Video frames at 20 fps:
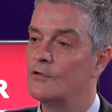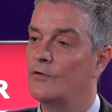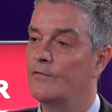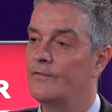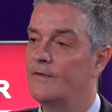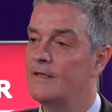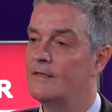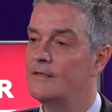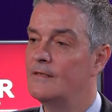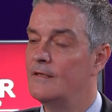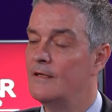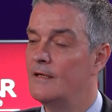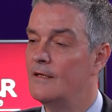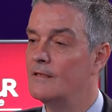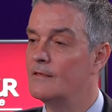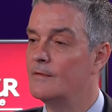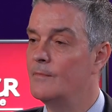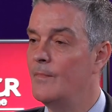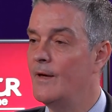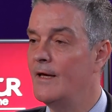of
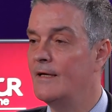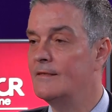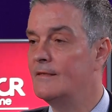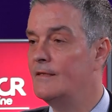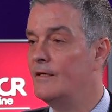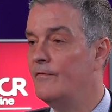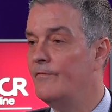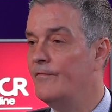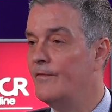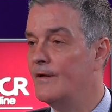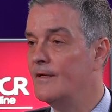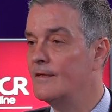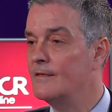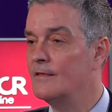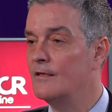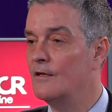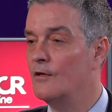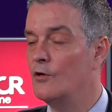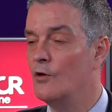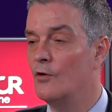disease makes
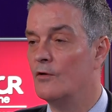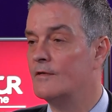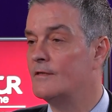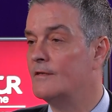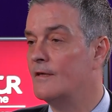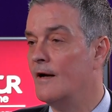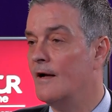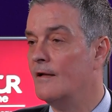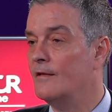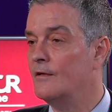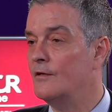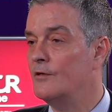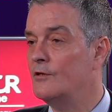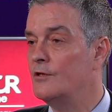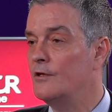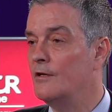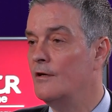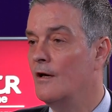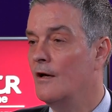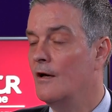difference in your
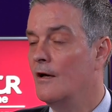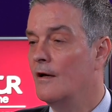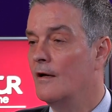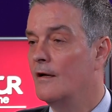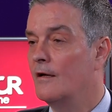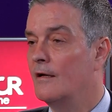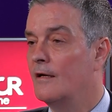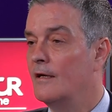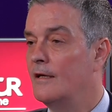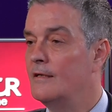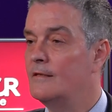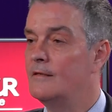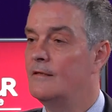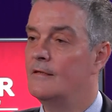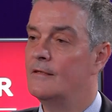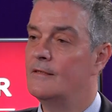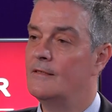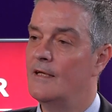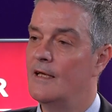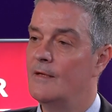strategy? Is
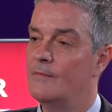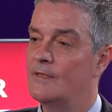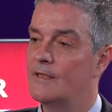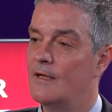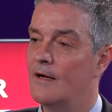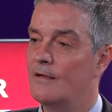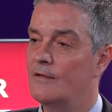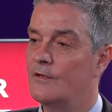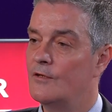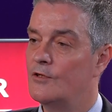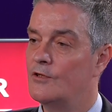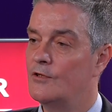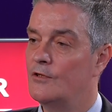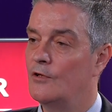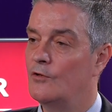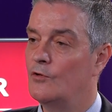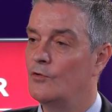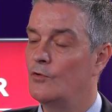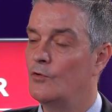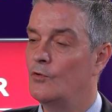the same strategy
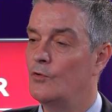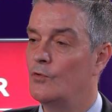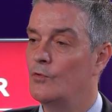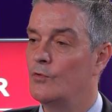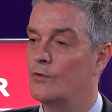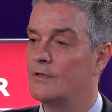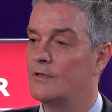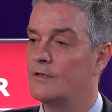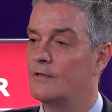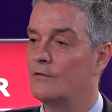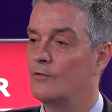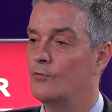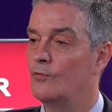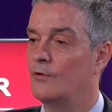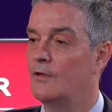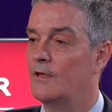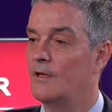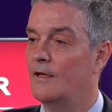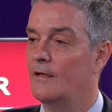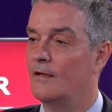that you use to
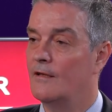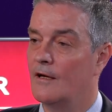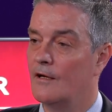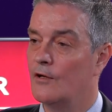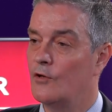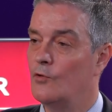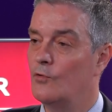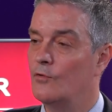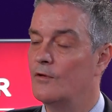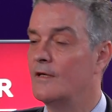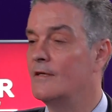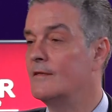treat acute